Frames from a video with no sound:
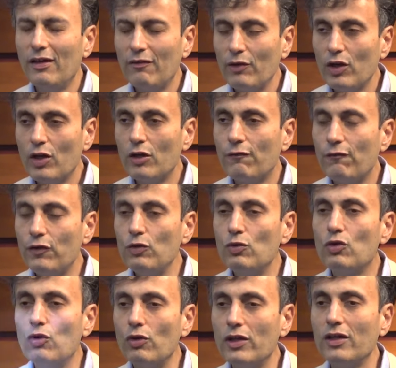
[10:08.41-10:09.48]
where you get a few
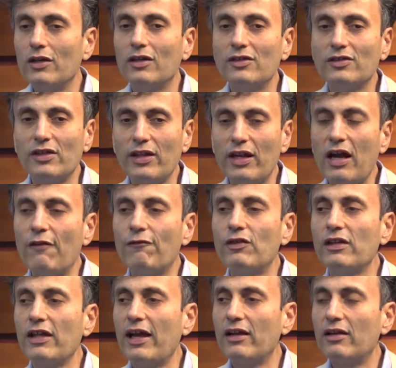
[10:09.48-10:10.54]
good years and then
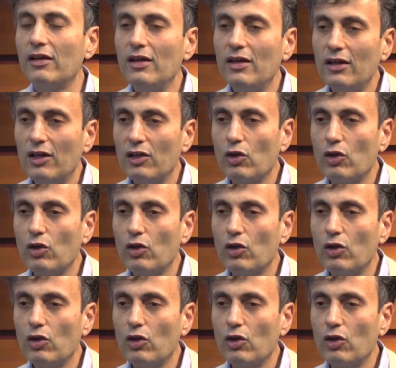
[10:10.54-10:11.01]
after that,